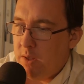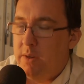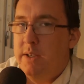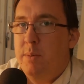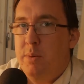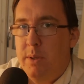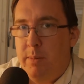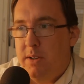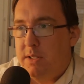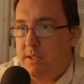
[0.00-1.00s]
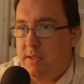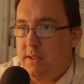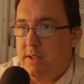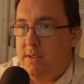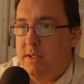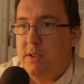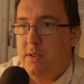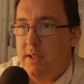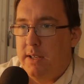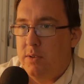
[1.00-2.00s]
Oh yeah, they put in the barrels and then
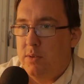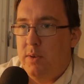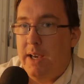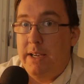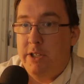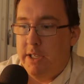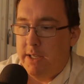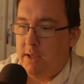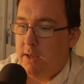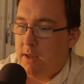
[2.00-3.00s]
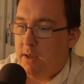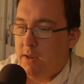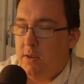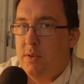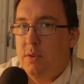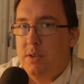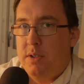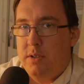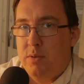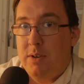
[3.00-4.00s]
they go to aging. Of course,
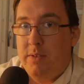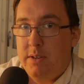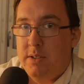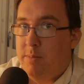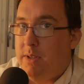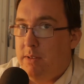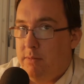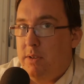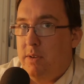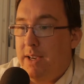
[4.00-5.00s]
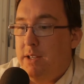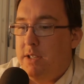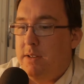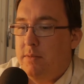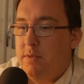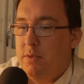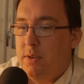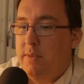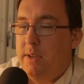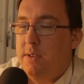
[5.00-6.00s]
the 12 years has been, you know, aging for
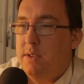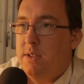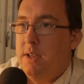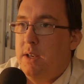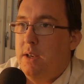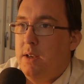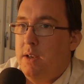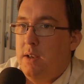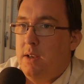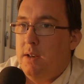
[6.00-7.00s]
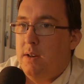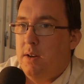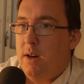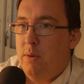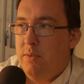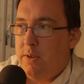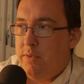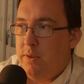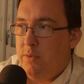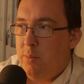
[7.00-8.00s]
12 years. However,
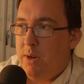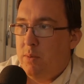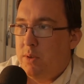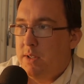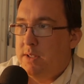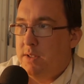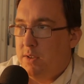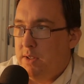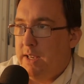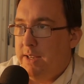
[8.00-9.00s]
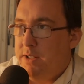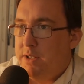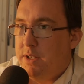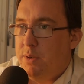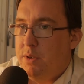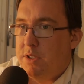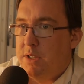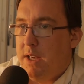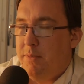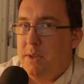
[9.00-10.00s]
if you buy one that's not aged and you
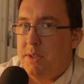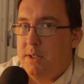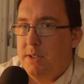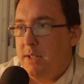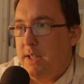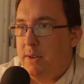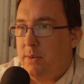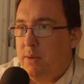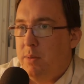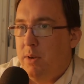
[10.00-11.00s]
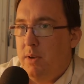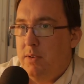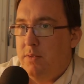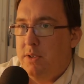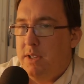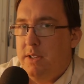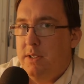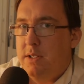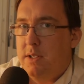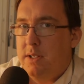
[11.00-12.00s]
just have it standing around the bottle for 10
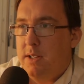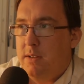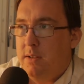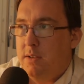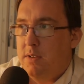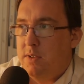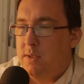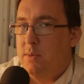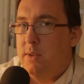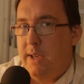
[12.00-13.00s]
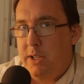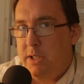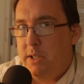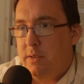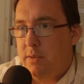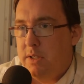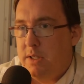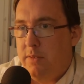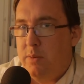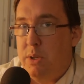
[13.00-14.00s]
years, does that constitute aging or does
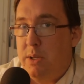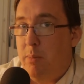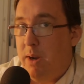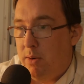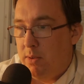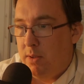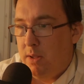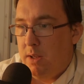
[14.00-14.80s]
it have to be in a barrel?